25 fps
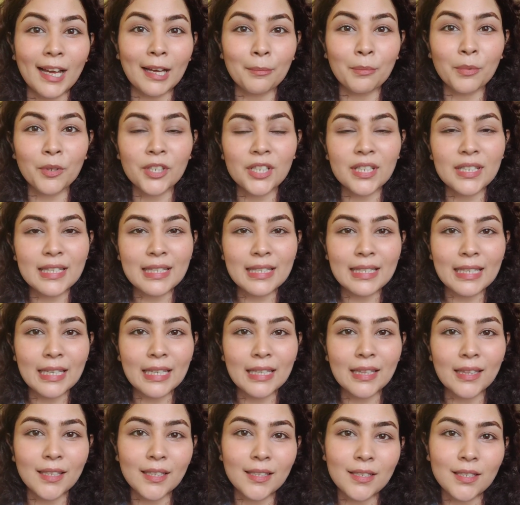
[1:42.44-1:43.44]
I'm going to
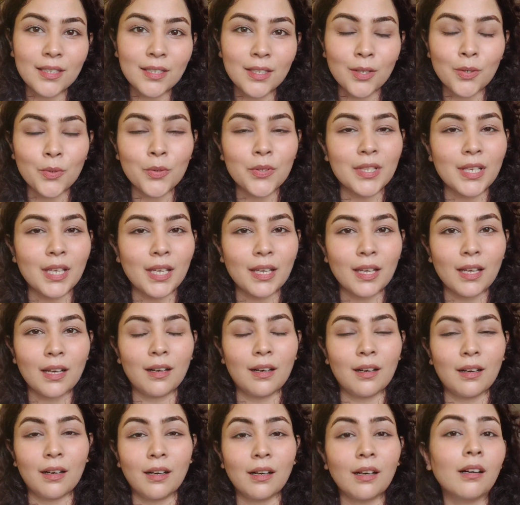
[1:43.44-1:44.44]
seal this using
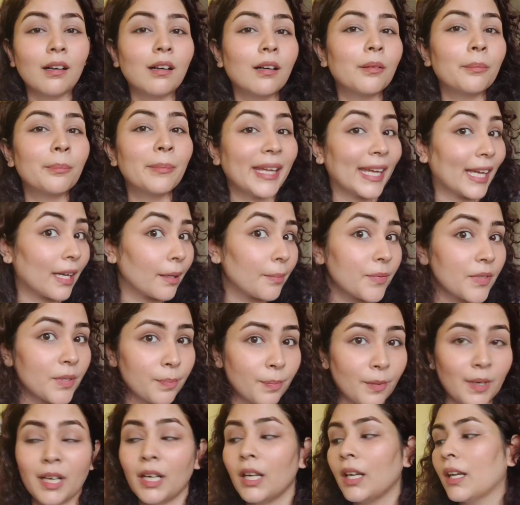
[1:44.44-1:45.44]
a makeup
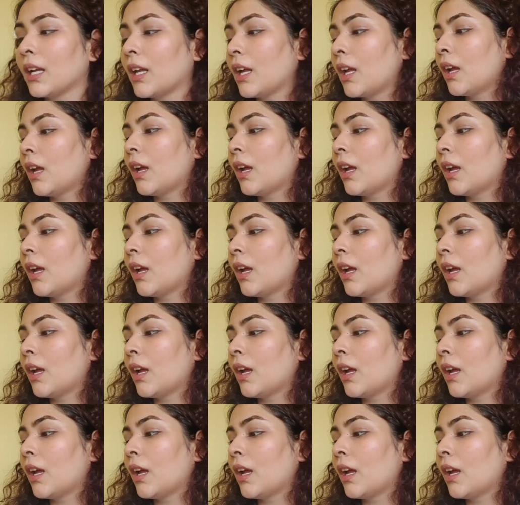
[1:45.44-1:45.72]
spray.